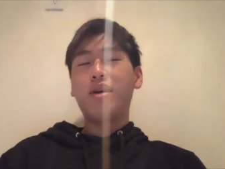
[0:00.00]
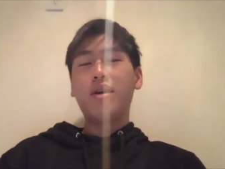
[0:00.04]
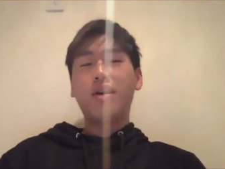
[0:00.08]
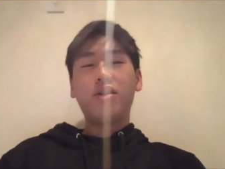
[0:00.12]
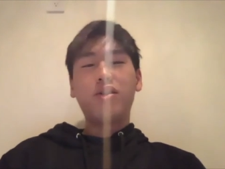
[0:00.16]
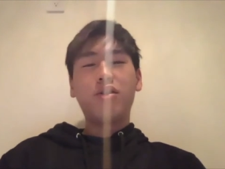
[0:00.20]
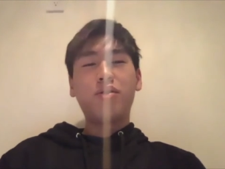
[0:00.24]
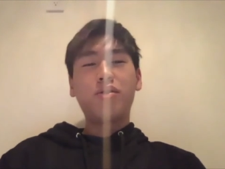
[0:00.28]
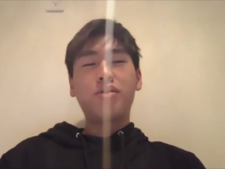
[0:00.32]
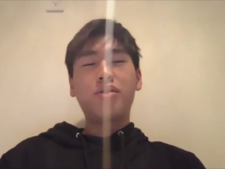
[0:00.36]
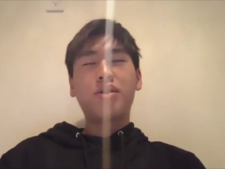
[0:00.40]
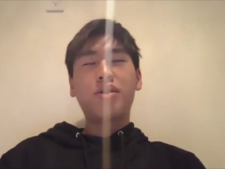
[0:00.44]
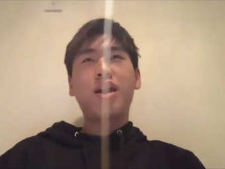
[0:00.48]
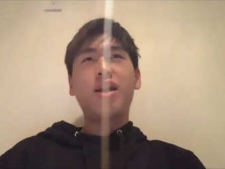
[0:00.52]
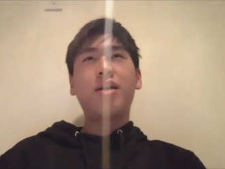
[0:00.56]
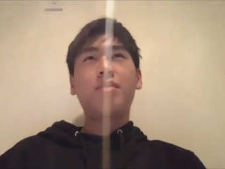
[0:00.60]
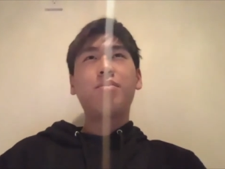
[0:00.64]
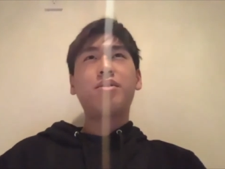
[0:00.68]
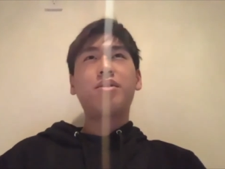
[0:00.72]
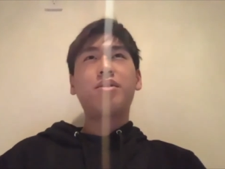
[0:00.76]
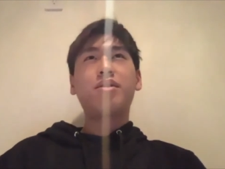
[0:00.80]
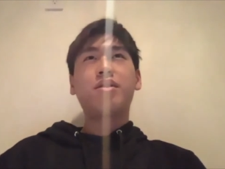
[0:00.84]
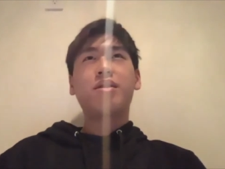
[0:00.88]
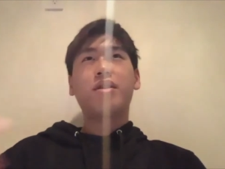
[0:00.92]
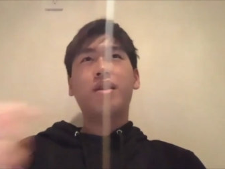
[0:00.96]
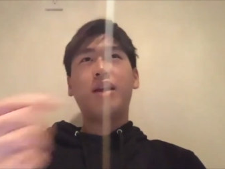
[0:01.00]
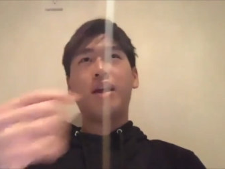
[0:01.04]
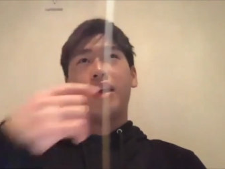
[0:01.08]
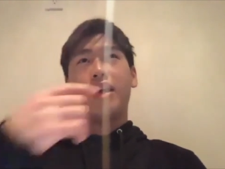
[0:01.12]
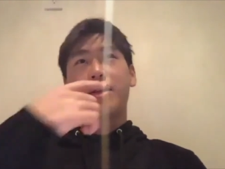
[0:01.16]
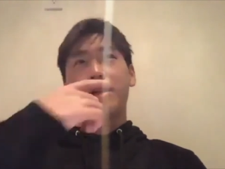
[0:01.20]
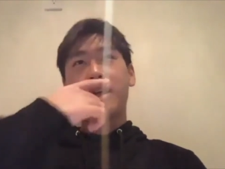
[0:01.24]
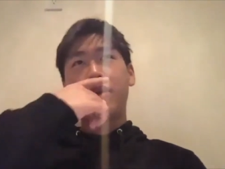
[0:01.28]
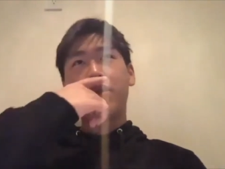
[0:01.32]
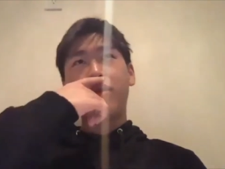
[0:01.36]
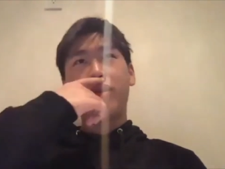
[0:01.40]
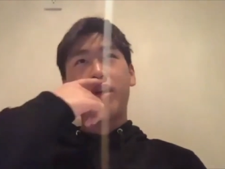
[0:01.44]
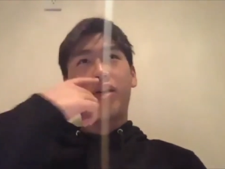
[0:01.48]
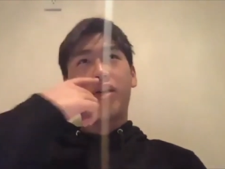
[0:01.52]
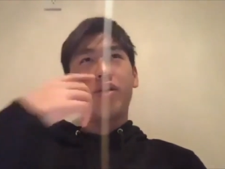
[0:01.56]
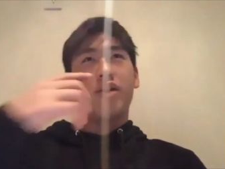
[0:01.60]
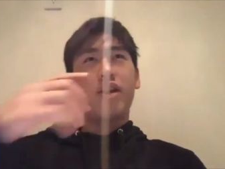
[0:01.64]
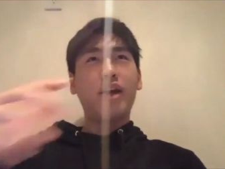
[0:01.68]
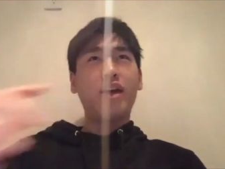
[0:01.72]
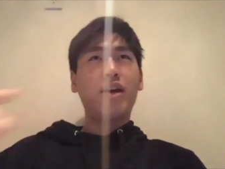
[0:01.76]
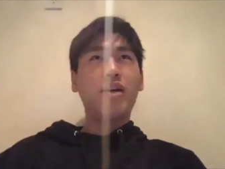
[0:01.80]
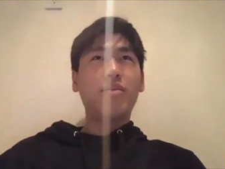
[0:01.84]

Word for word: Those camps like generally are like